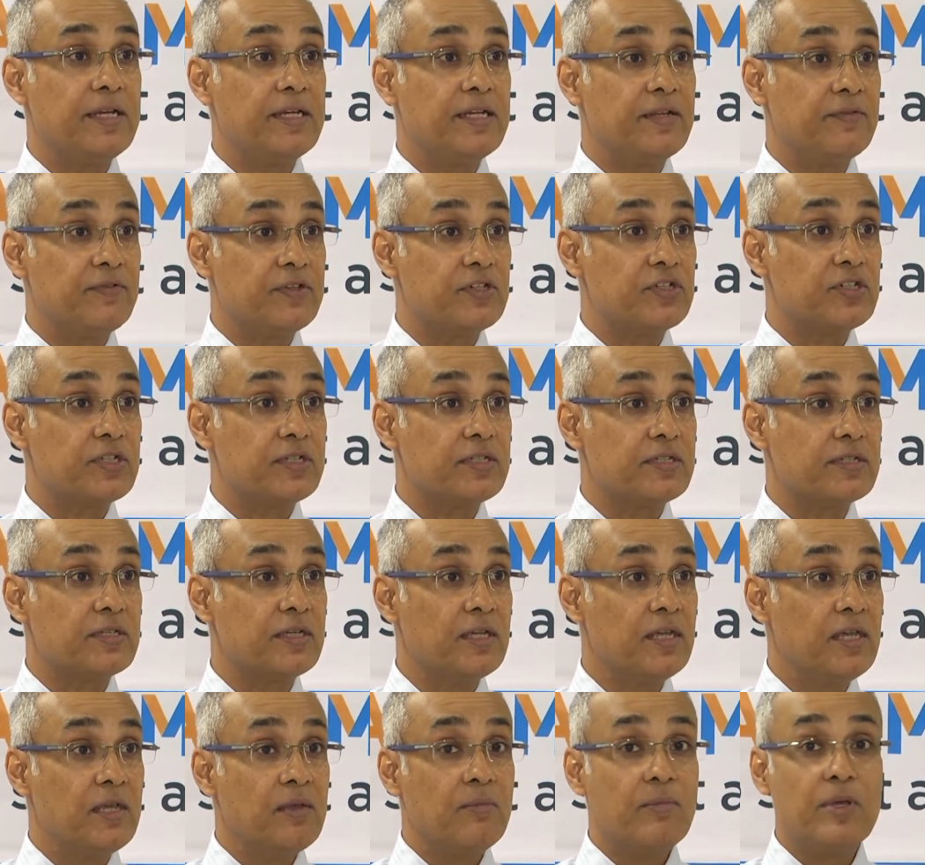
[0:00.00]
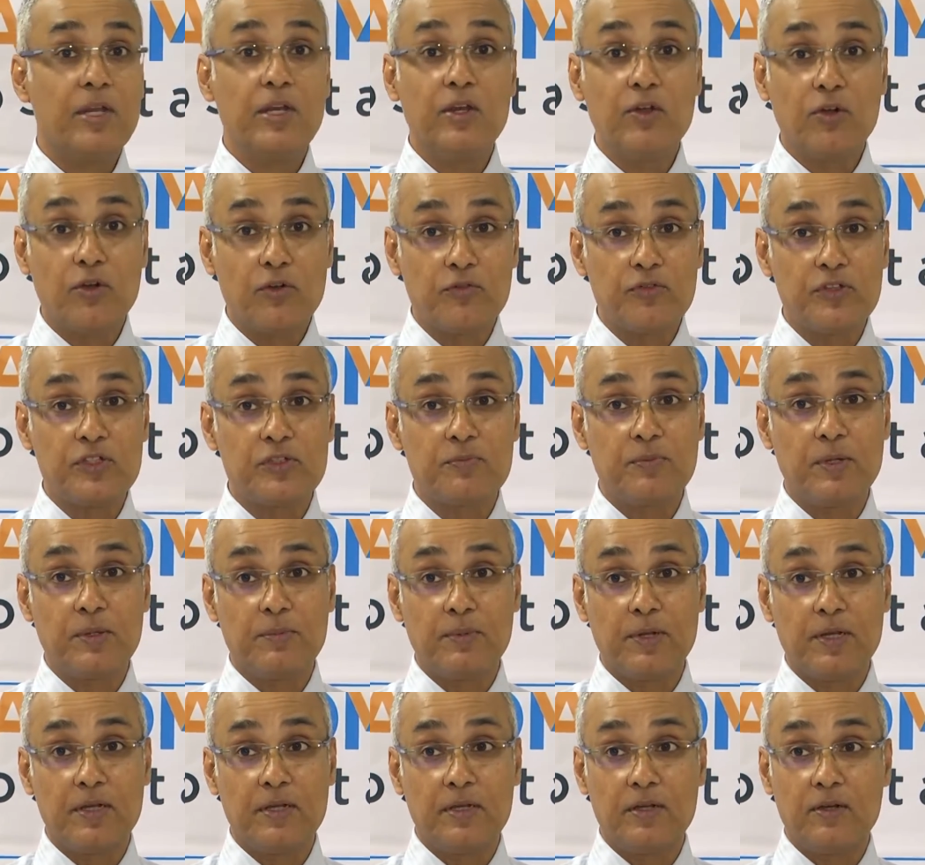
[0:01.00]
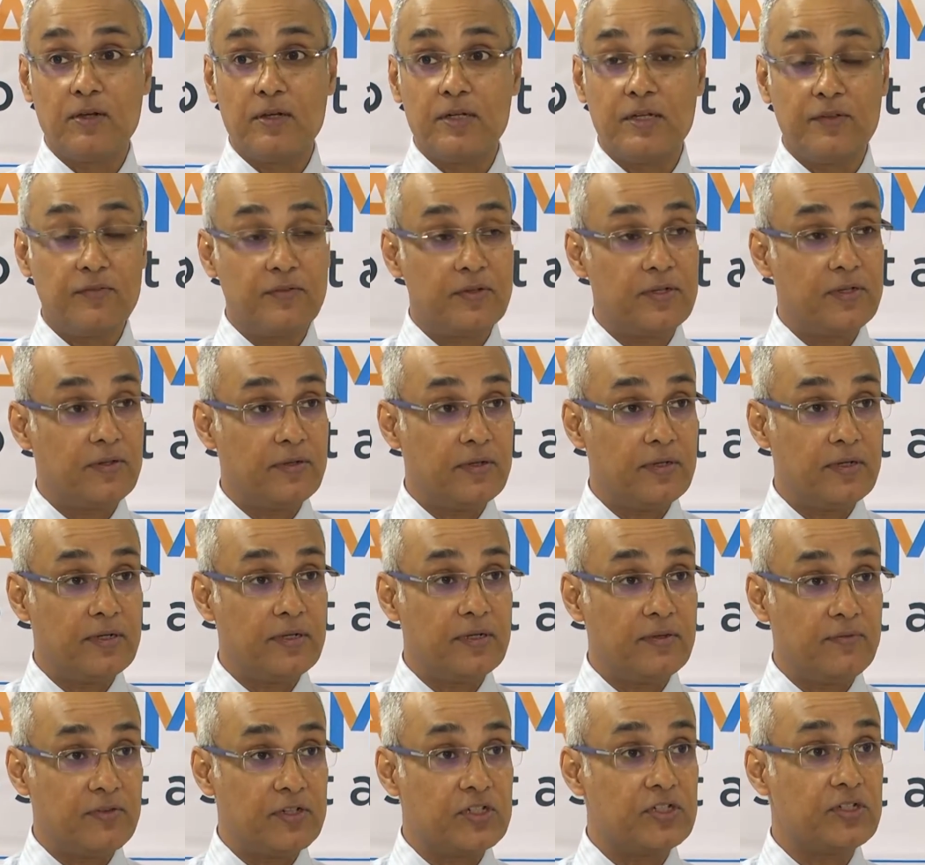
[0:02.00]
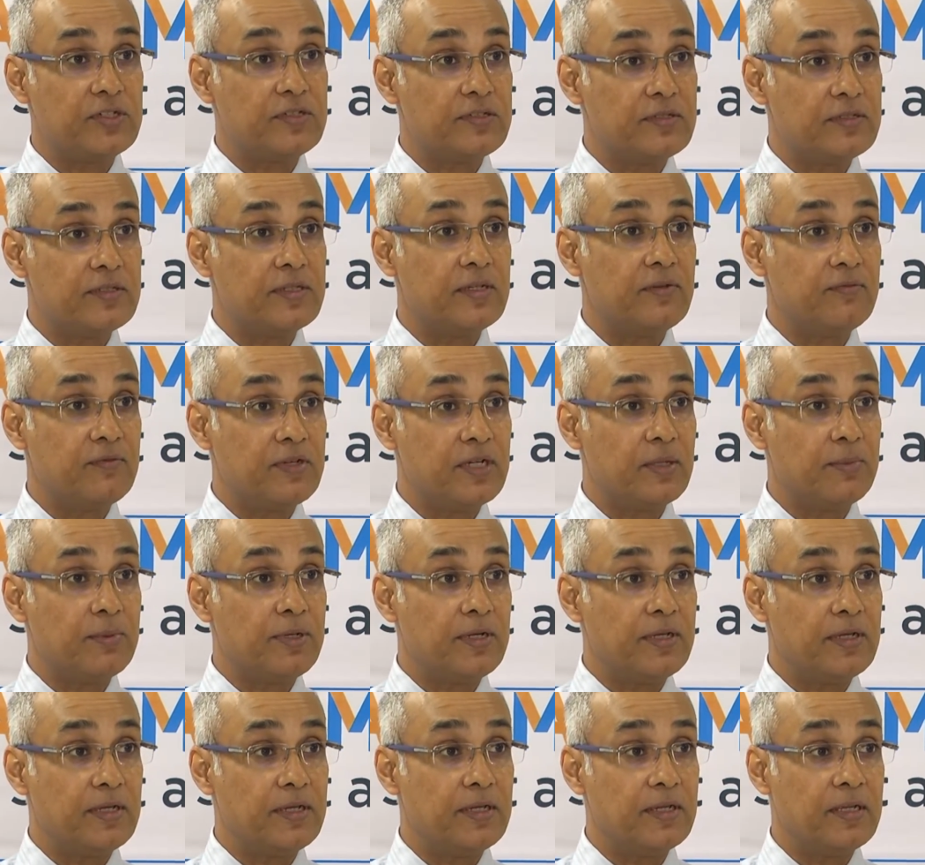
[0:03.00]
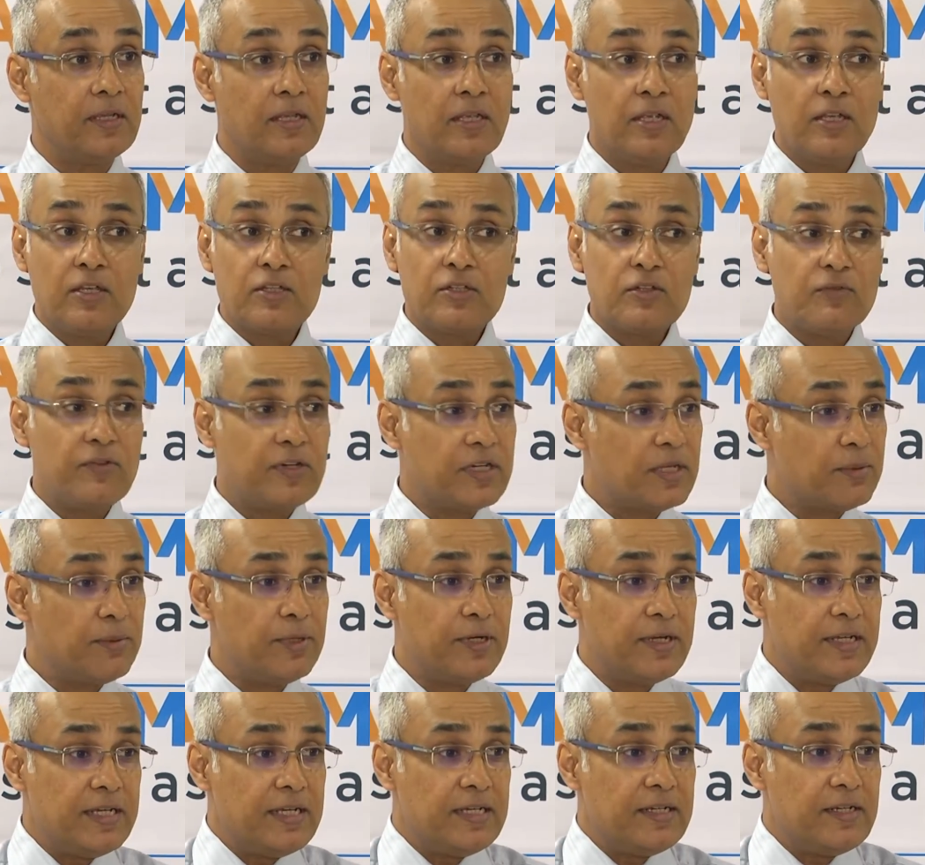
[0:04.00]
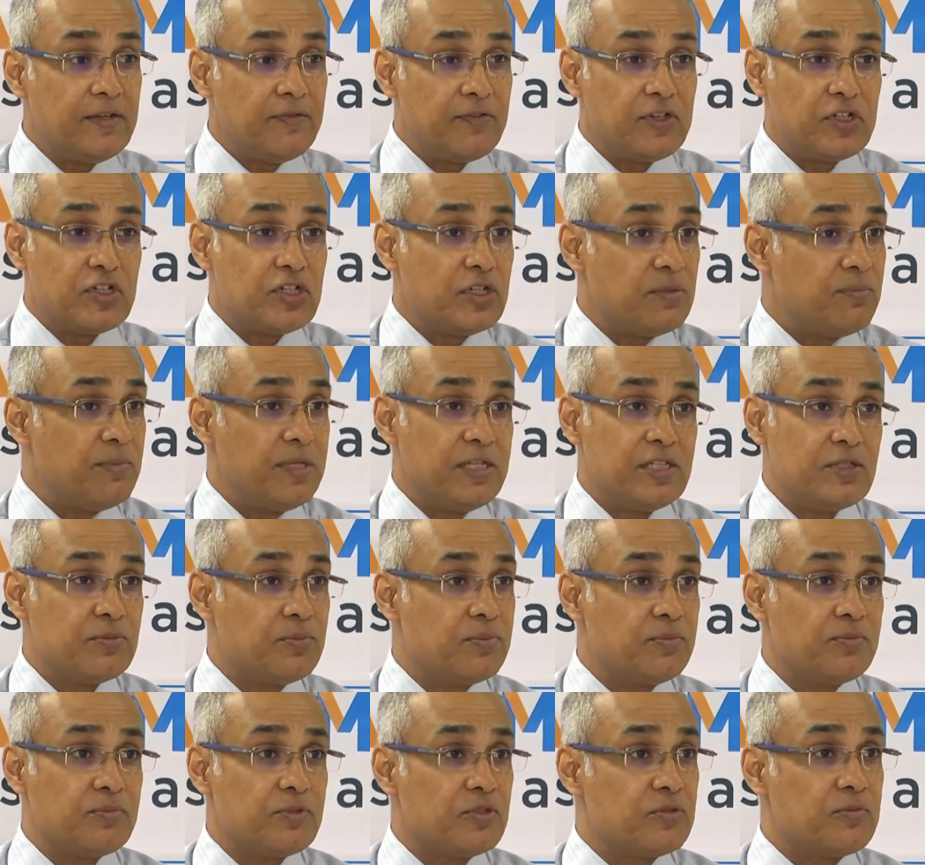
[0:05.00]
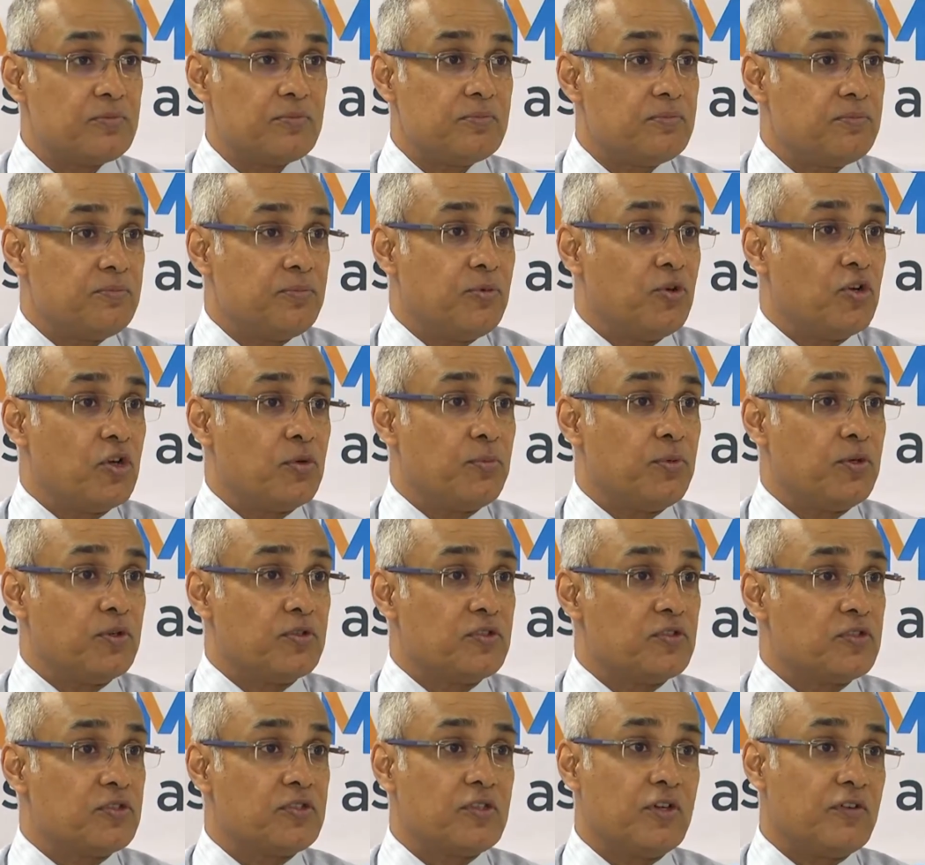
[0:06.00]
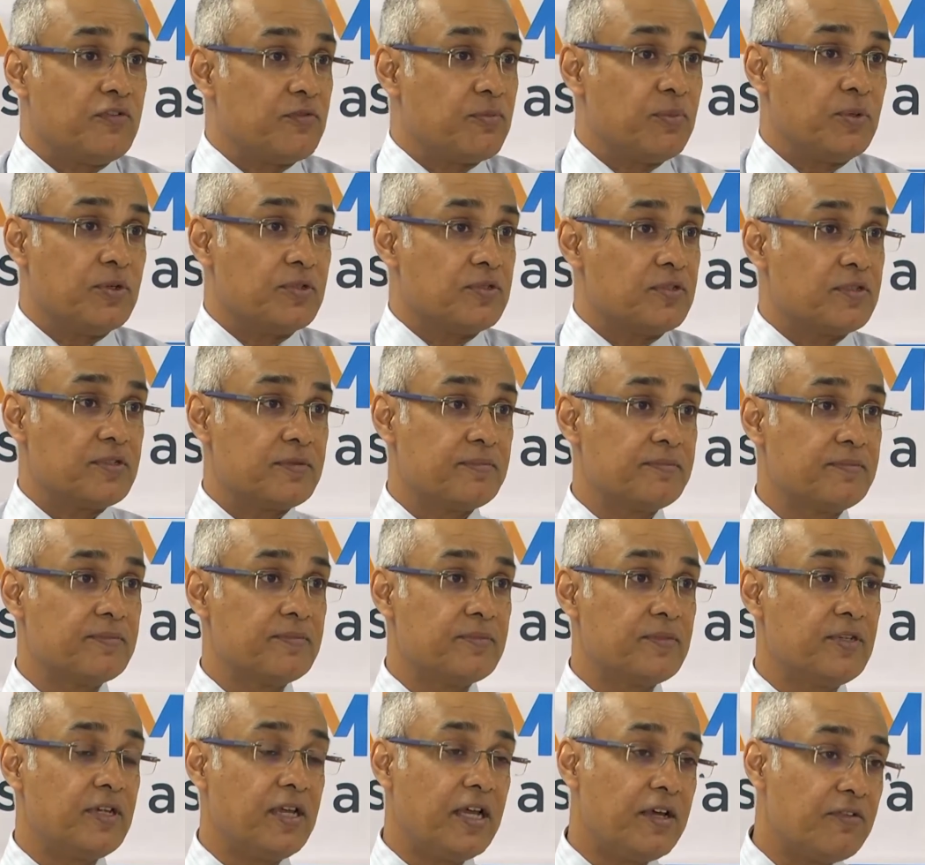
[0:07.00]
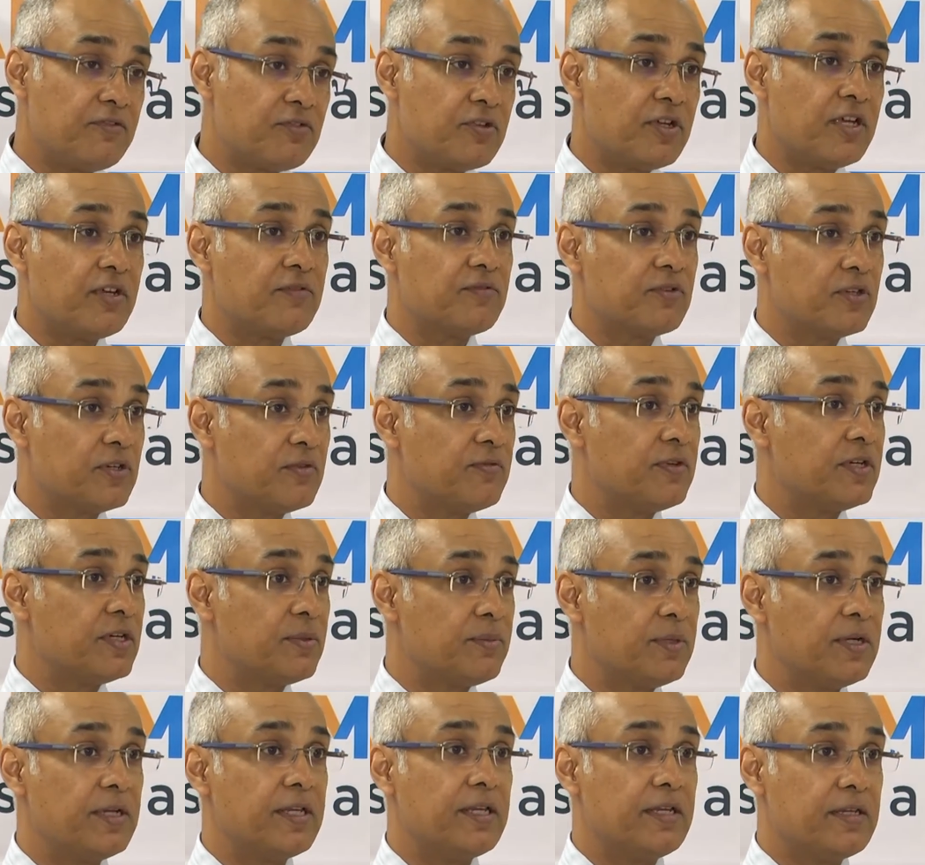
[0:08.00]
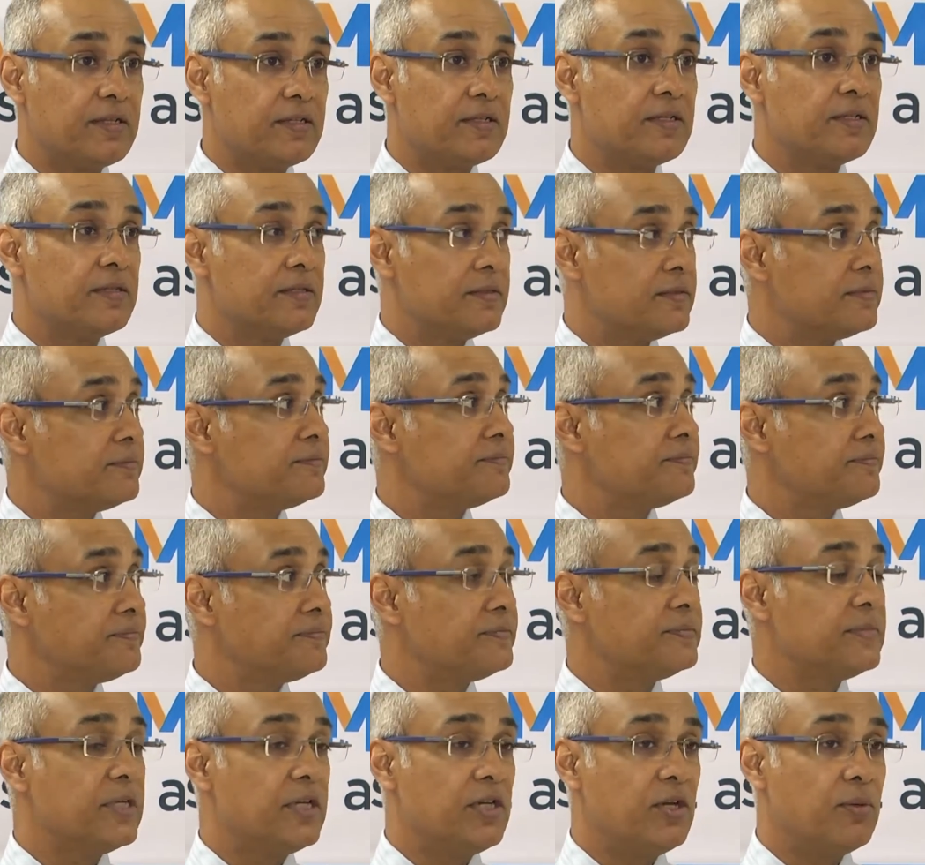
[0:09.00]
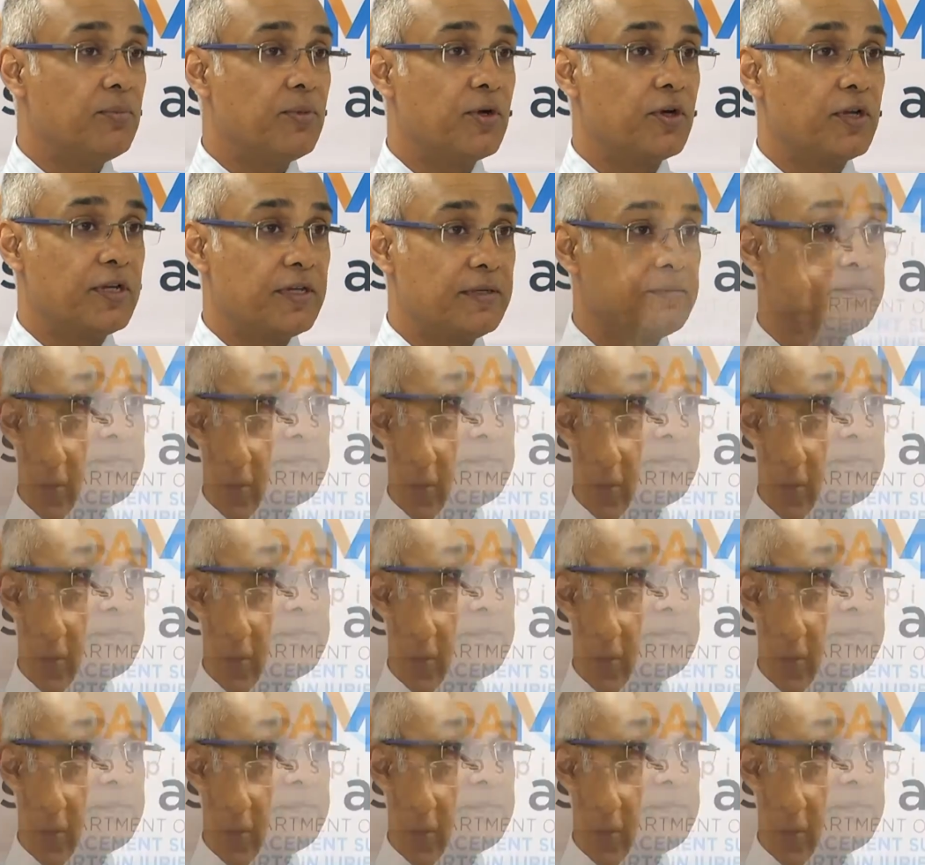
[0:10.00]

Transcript: D deficient, many office people are de de deficient in vitamin D. So vitamin D deficient means poor bones, soft bones. You have to have good vitamin D in your body.